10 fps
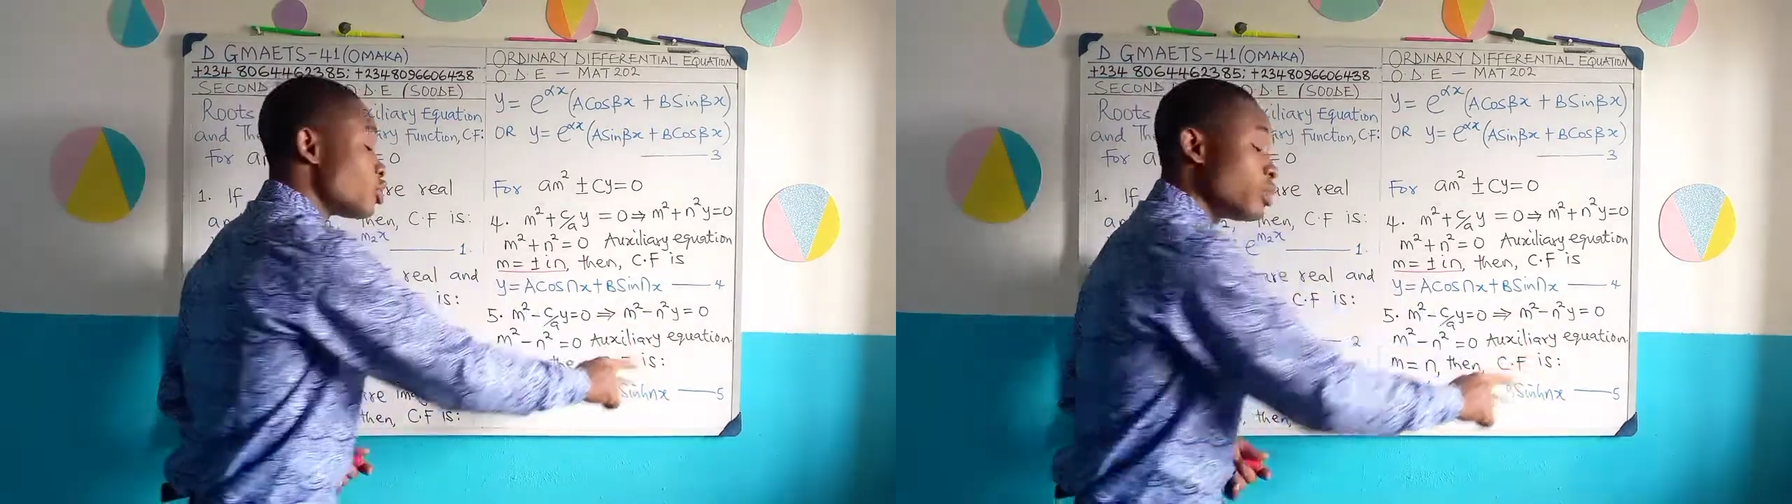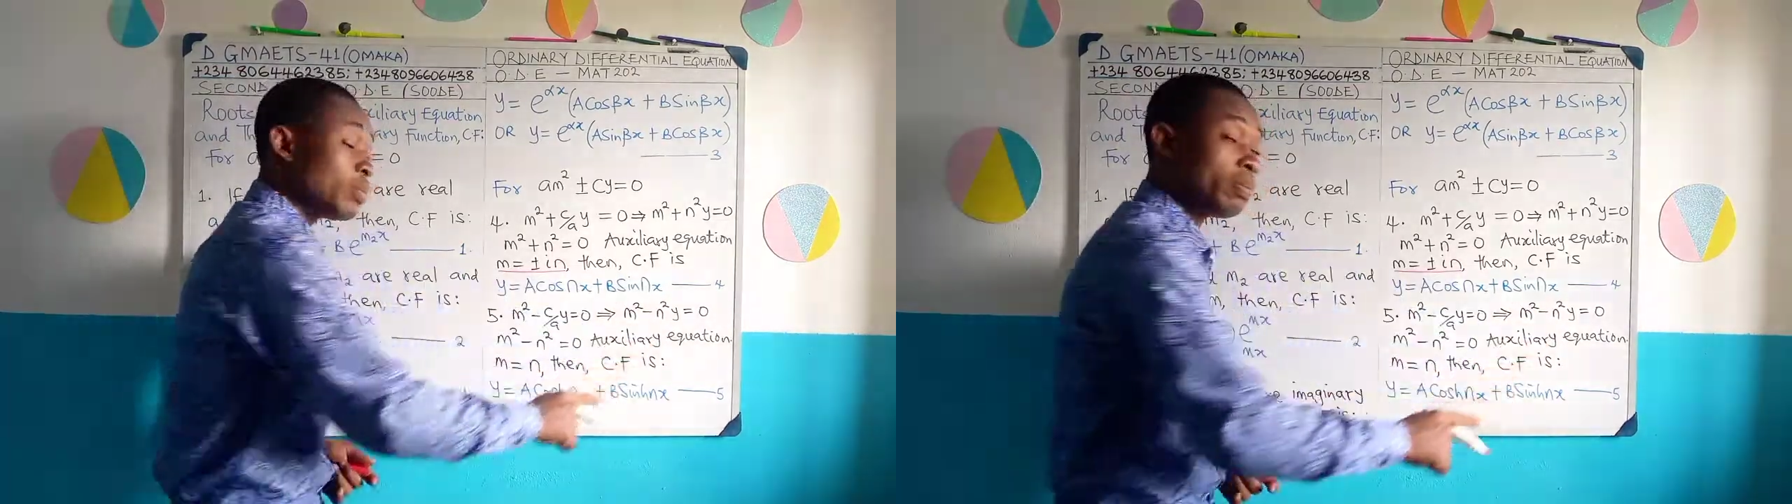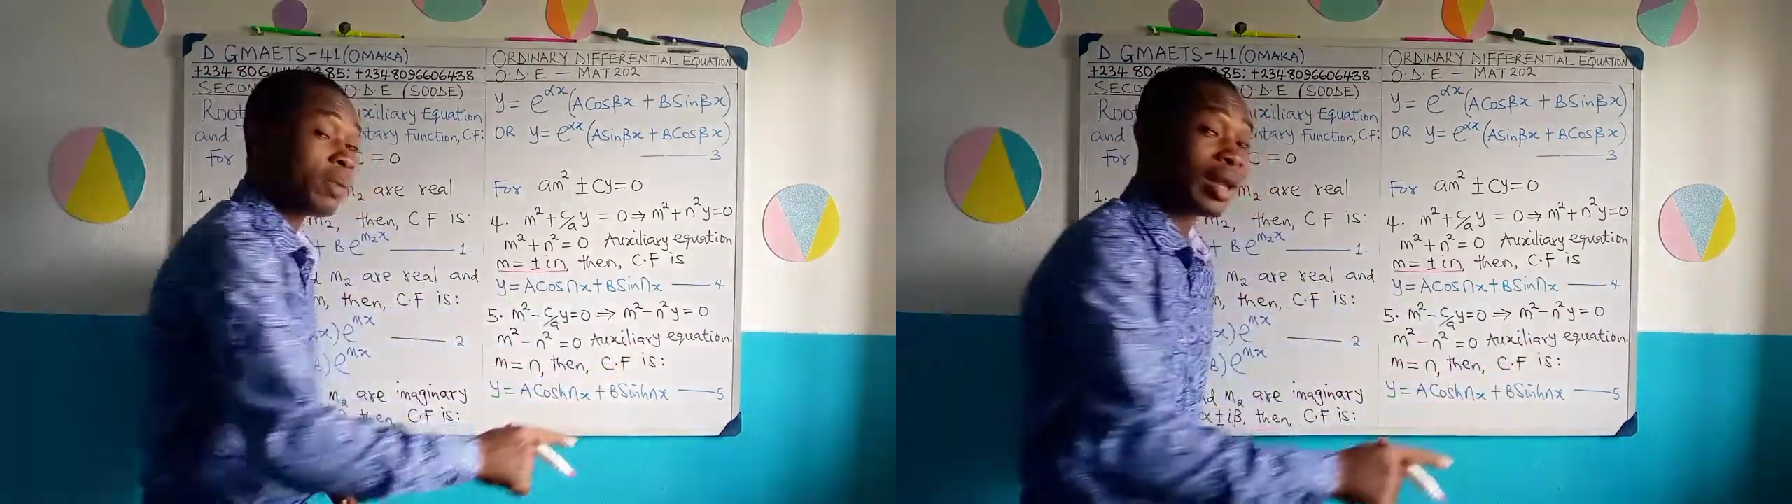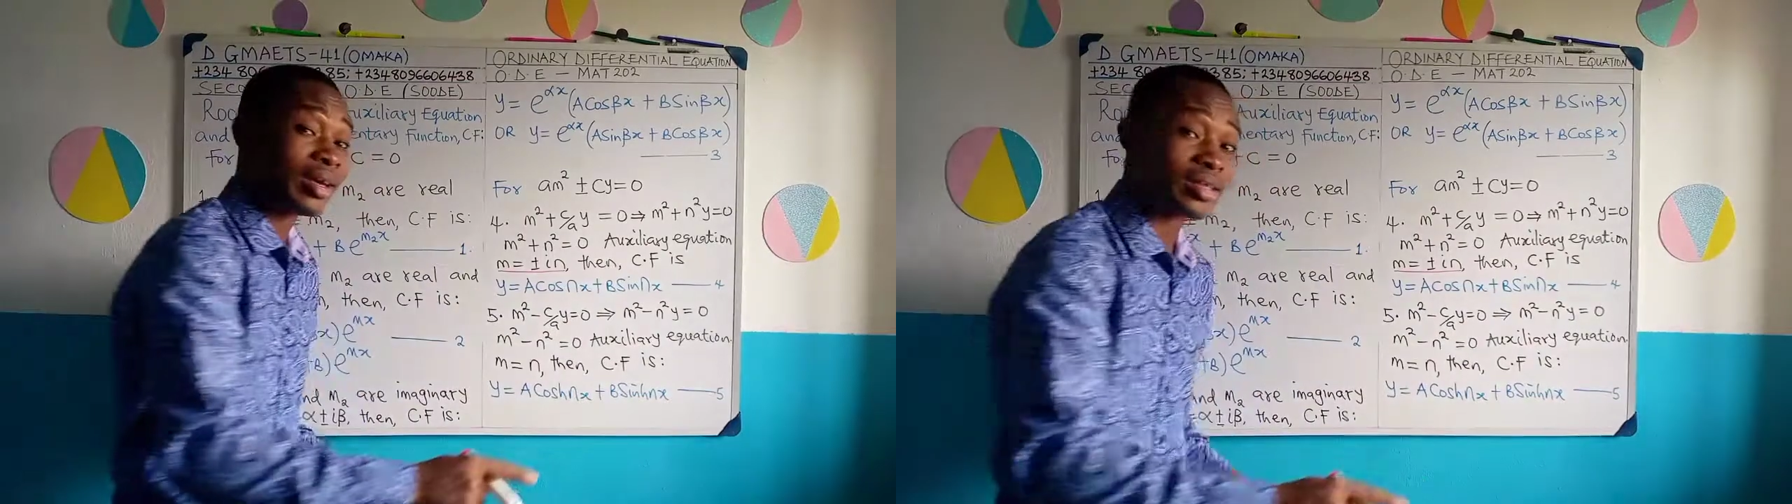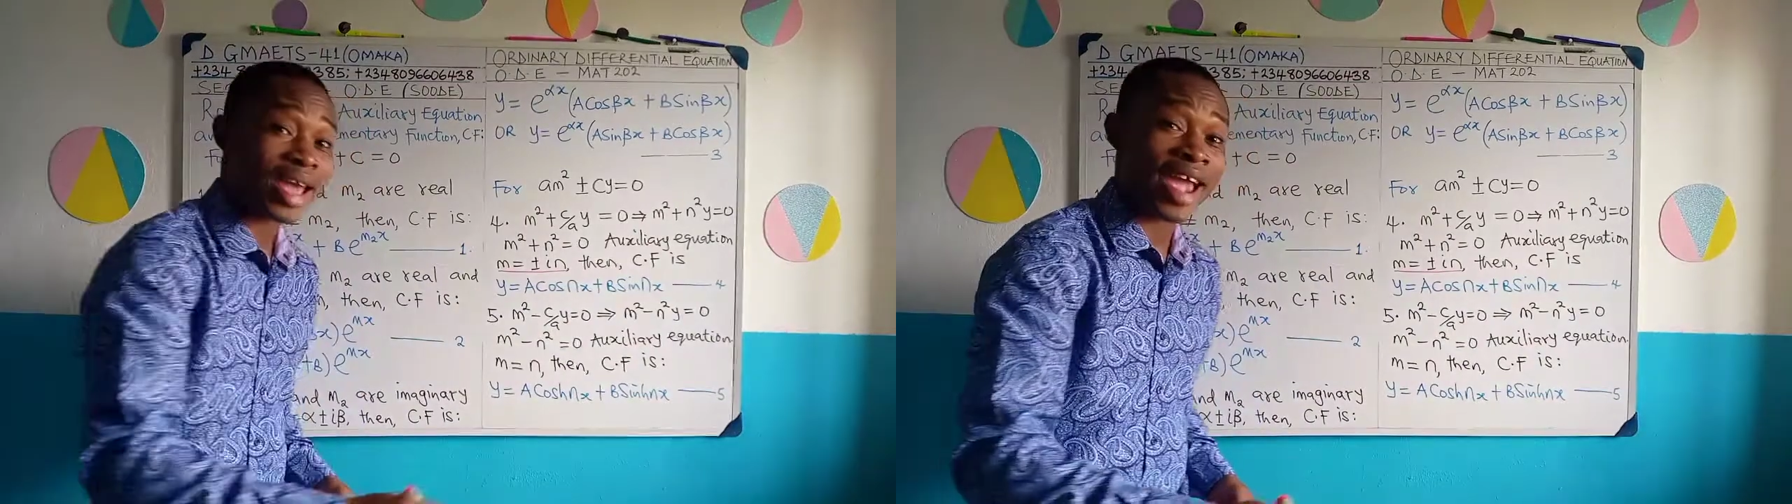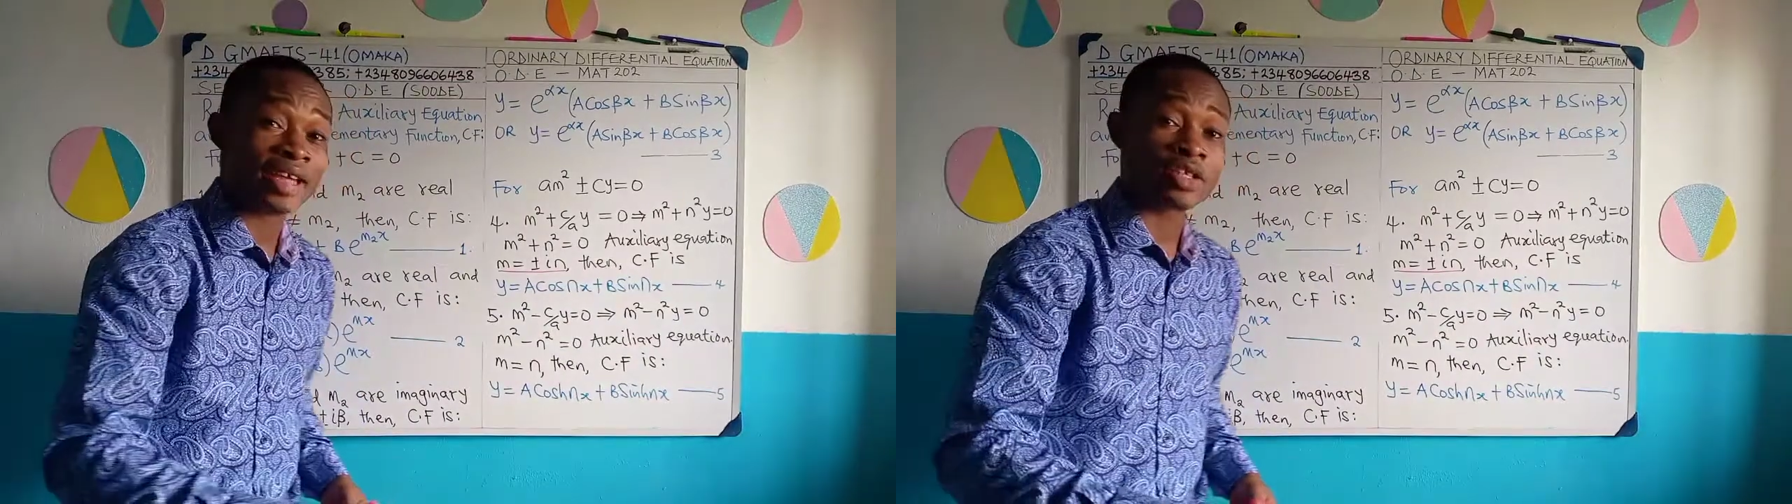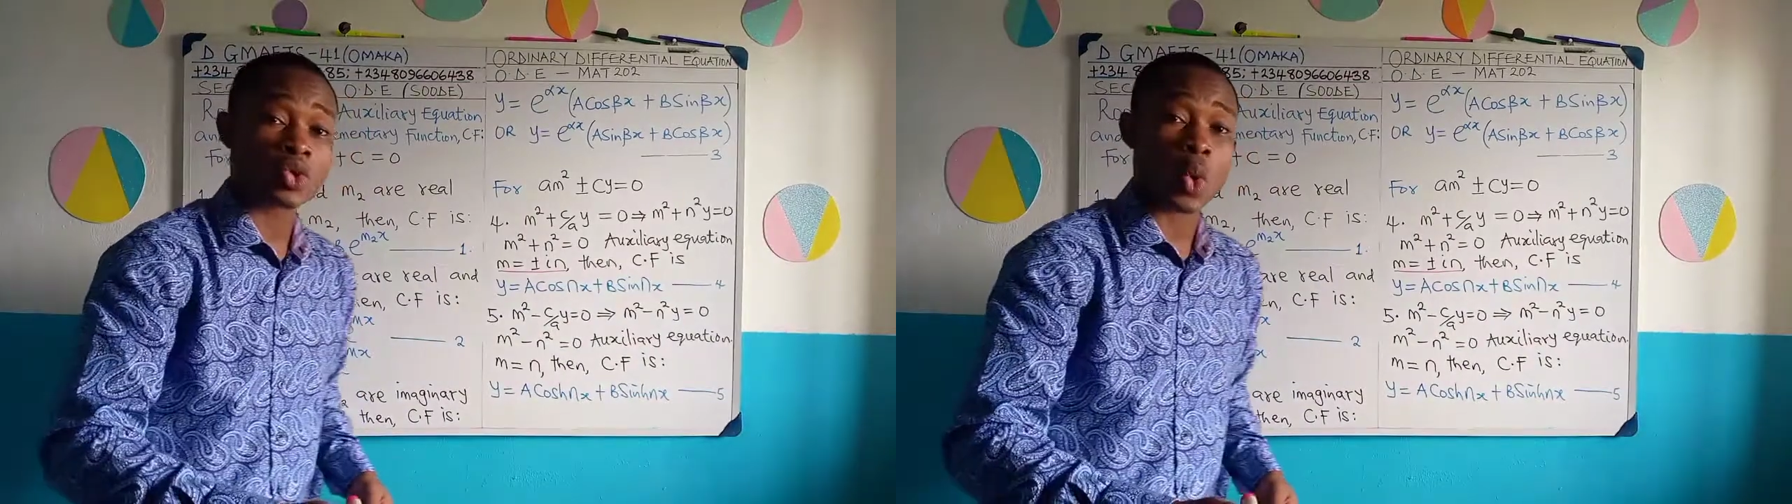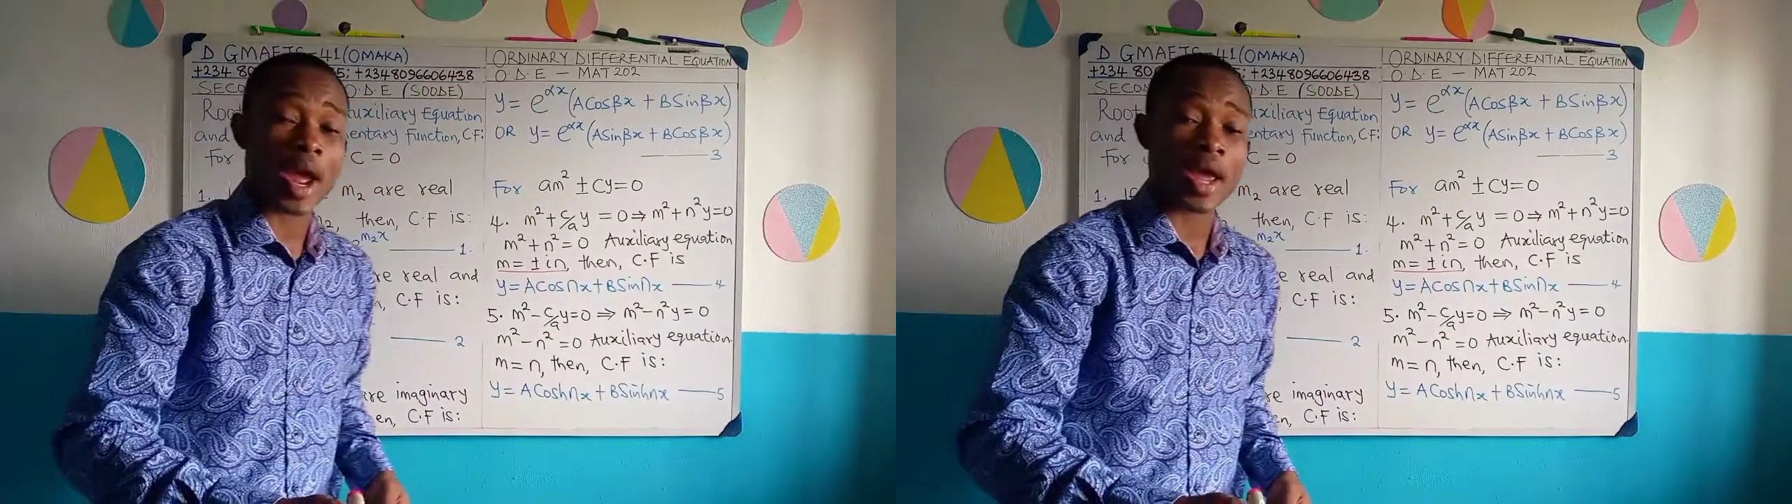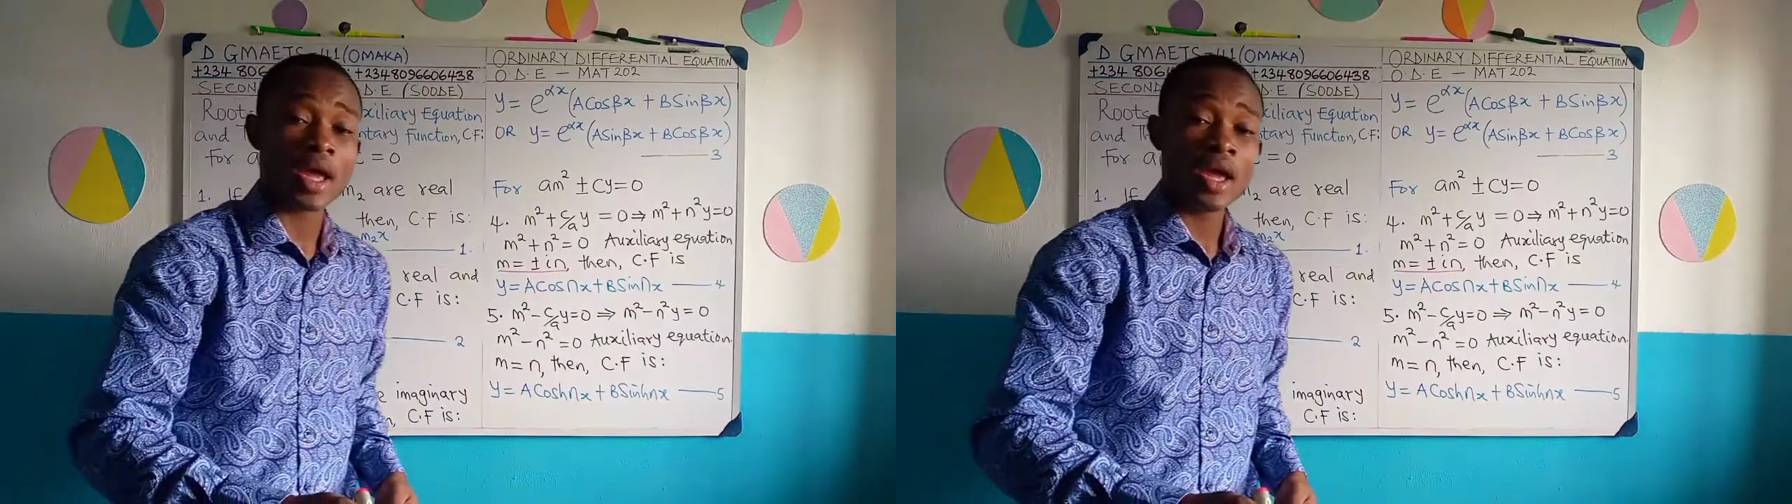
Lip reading: it will be plus n squared.